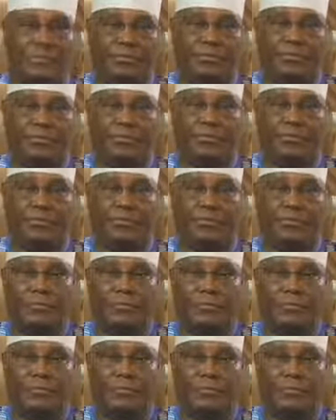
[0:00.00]

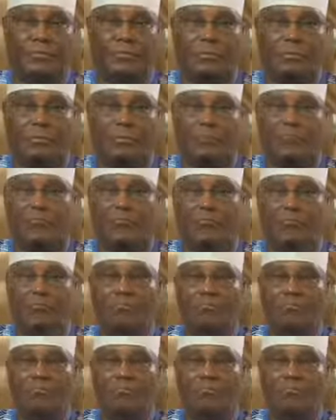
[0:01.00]
[no speech]